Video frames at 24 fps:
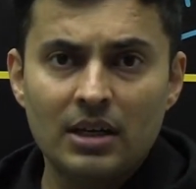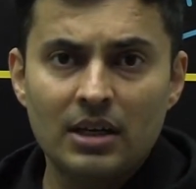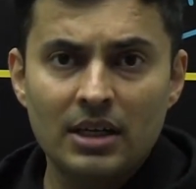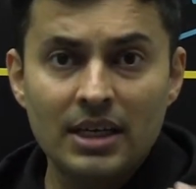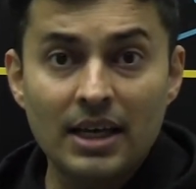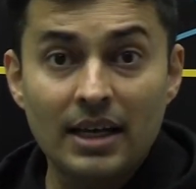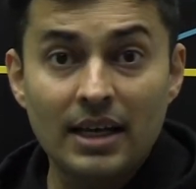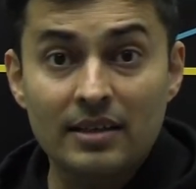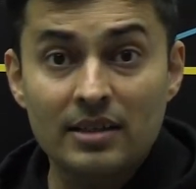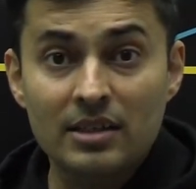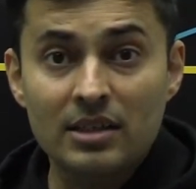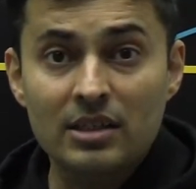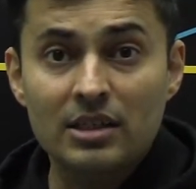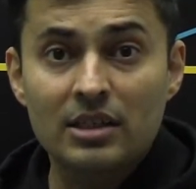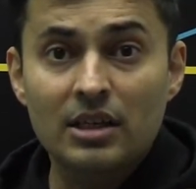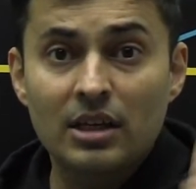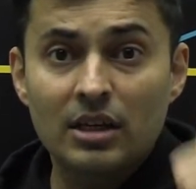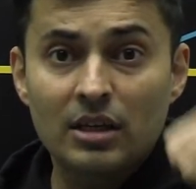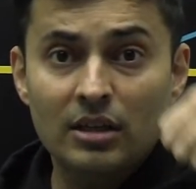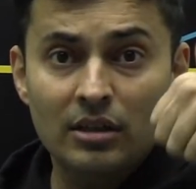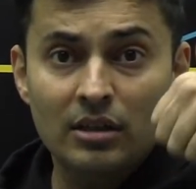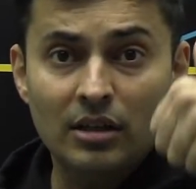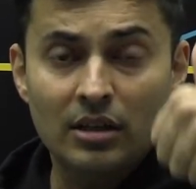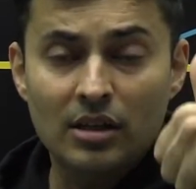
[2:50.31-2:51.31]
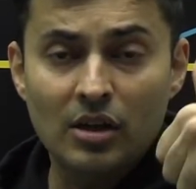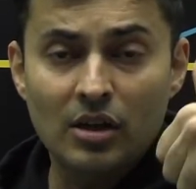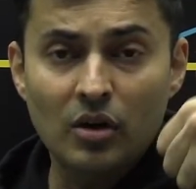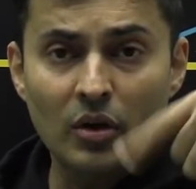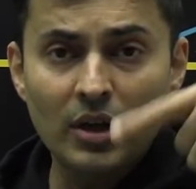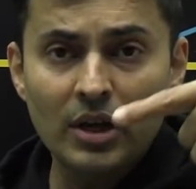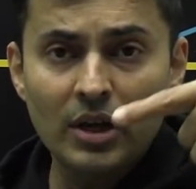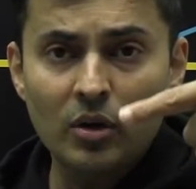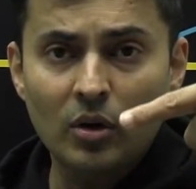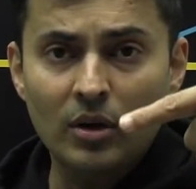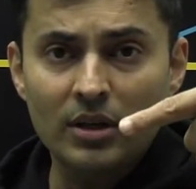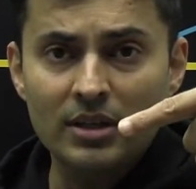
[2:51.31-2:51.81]
Yes, the
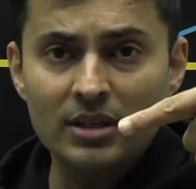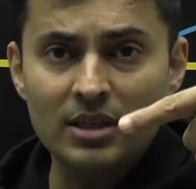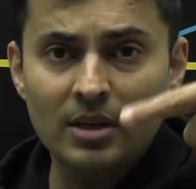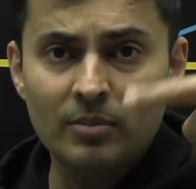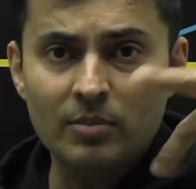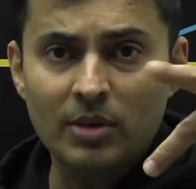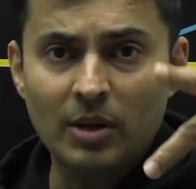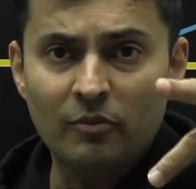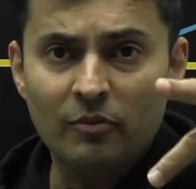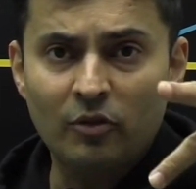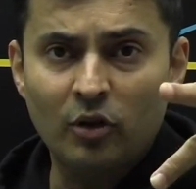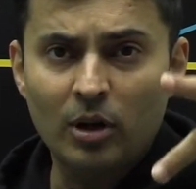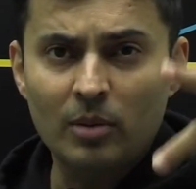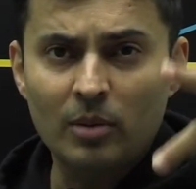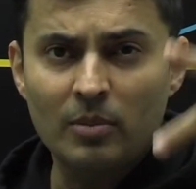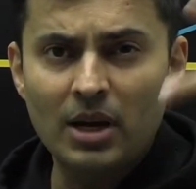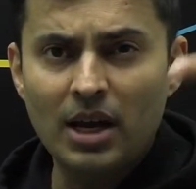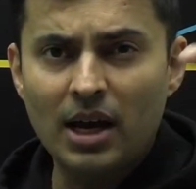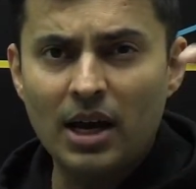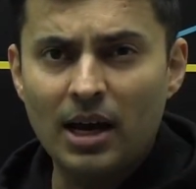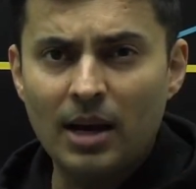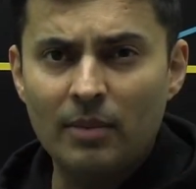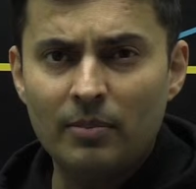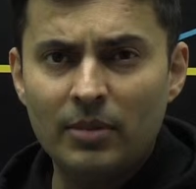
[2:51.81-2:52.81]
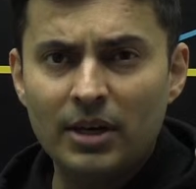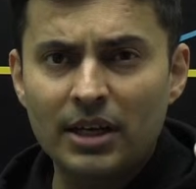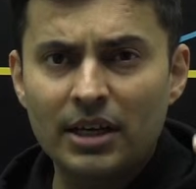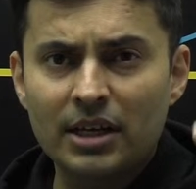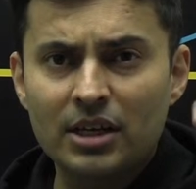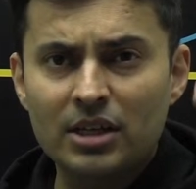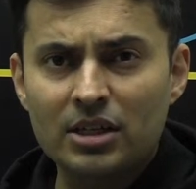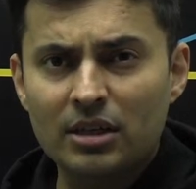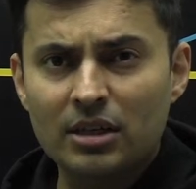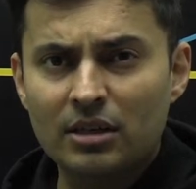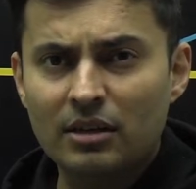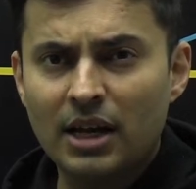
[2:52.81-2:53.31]
theory, concept, formula,
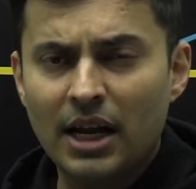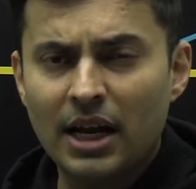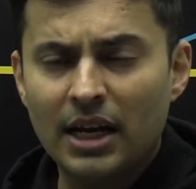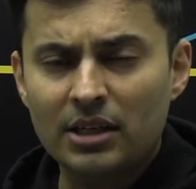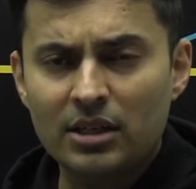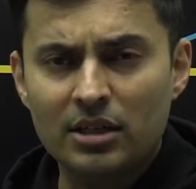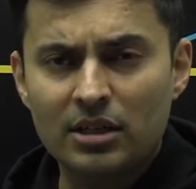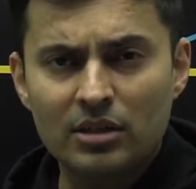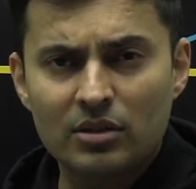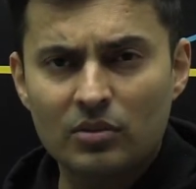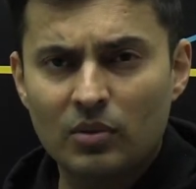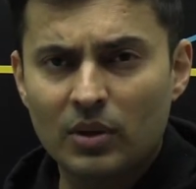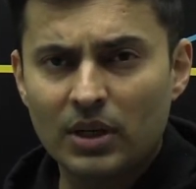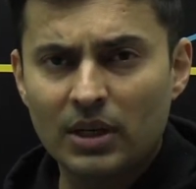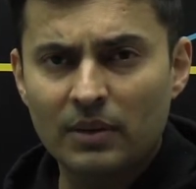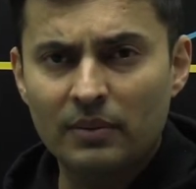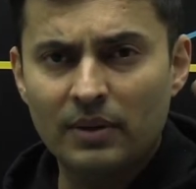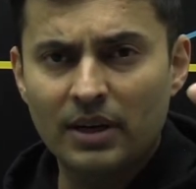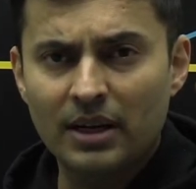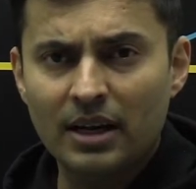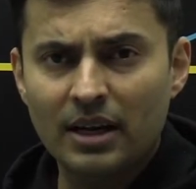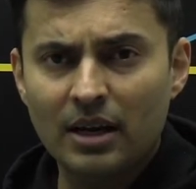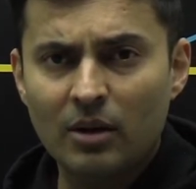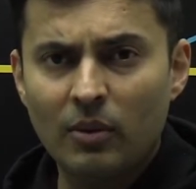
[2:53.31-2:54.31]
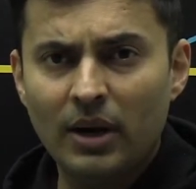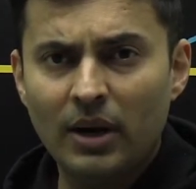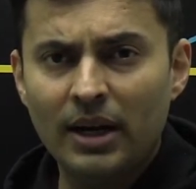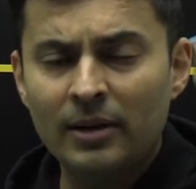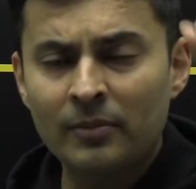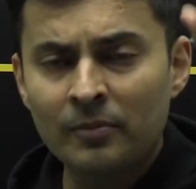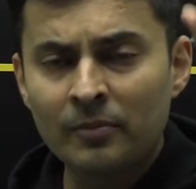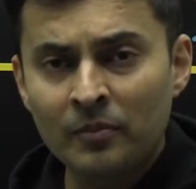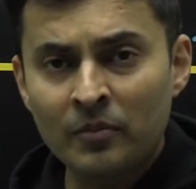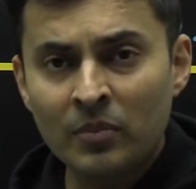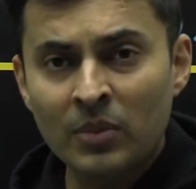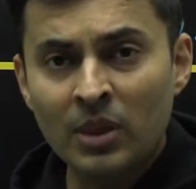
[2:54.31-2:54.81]
application, reactions, whatever required
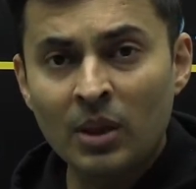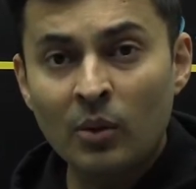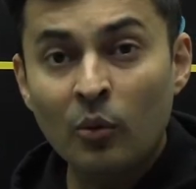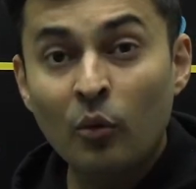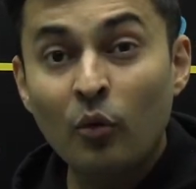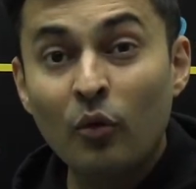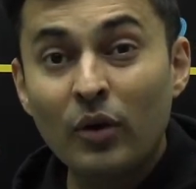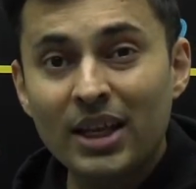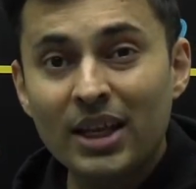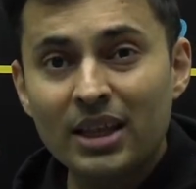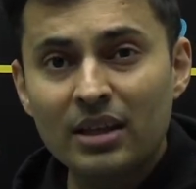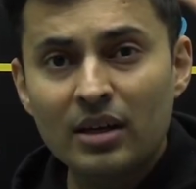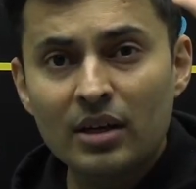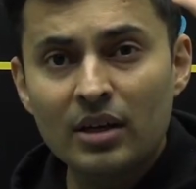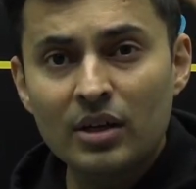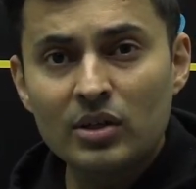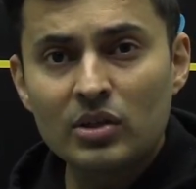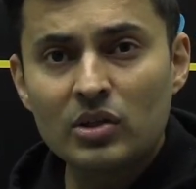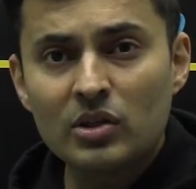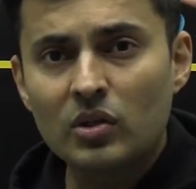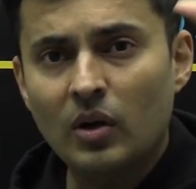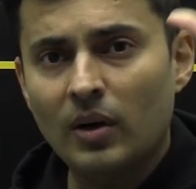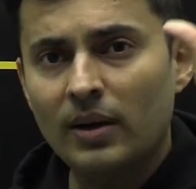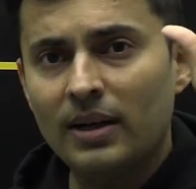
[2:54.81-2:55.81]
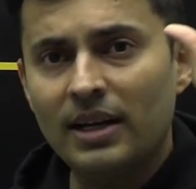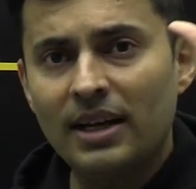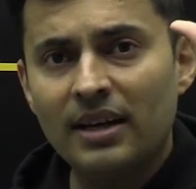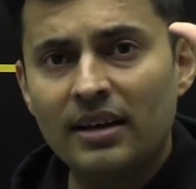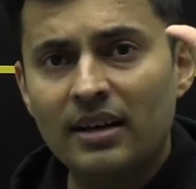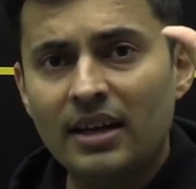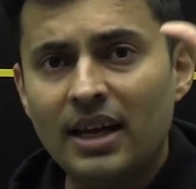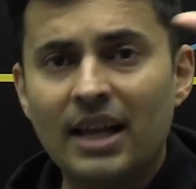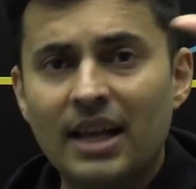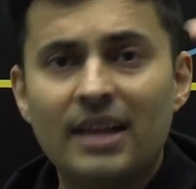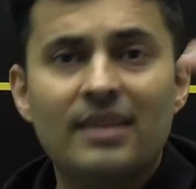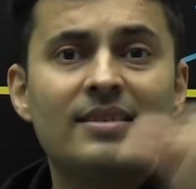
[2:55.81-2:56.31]
with solved
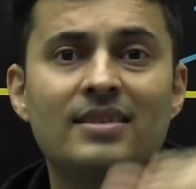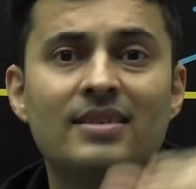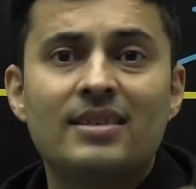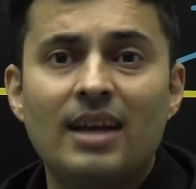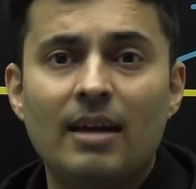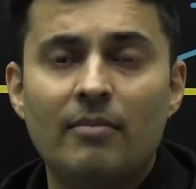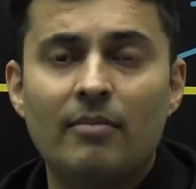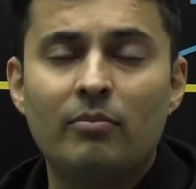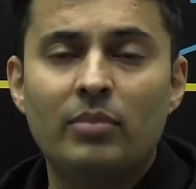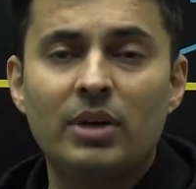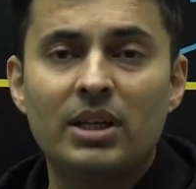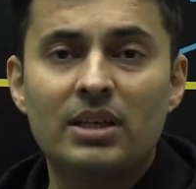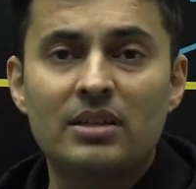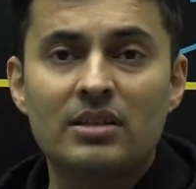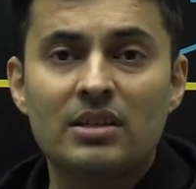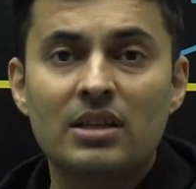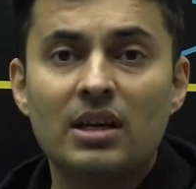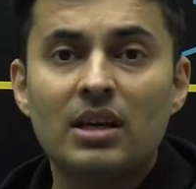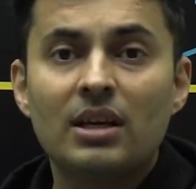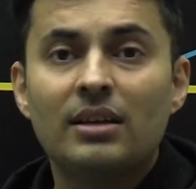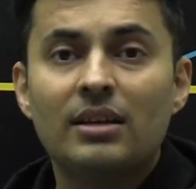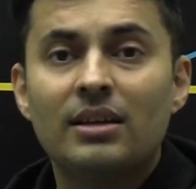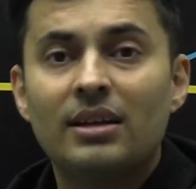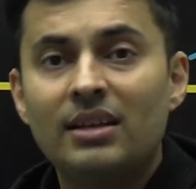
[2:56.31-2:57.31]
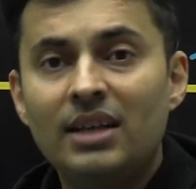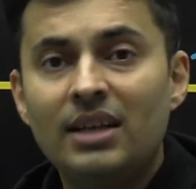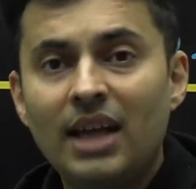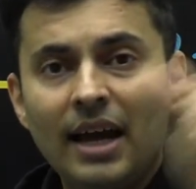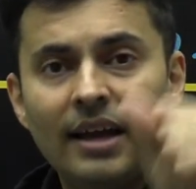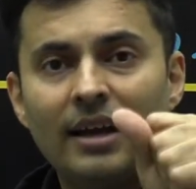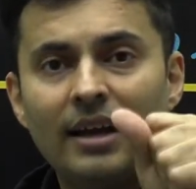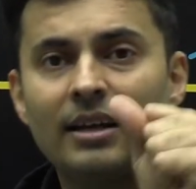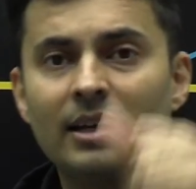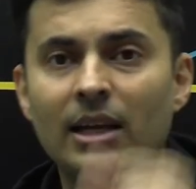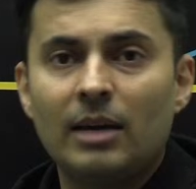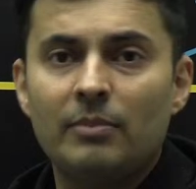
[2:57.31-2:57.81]
examples, the
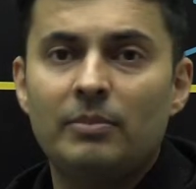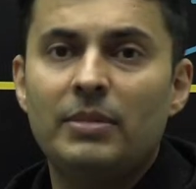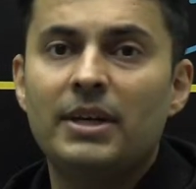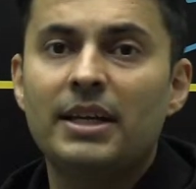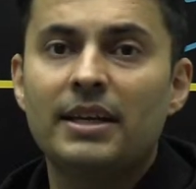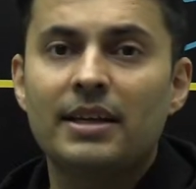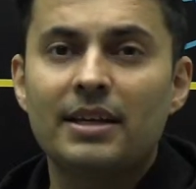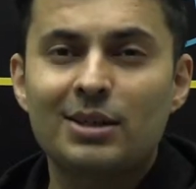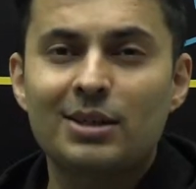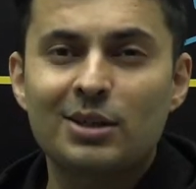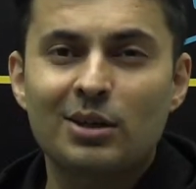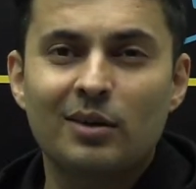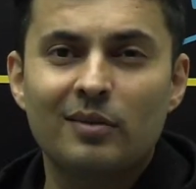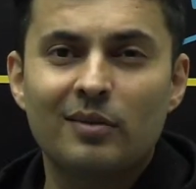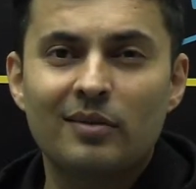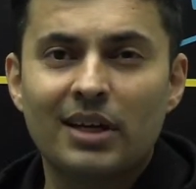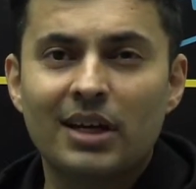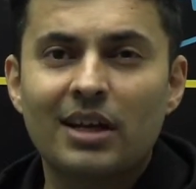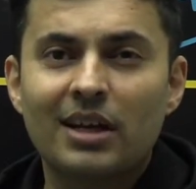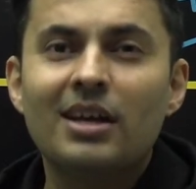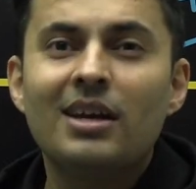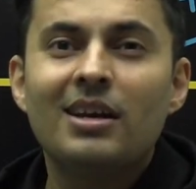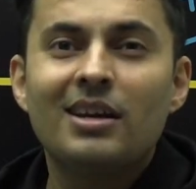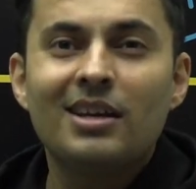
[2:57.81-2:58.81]
direct application of it.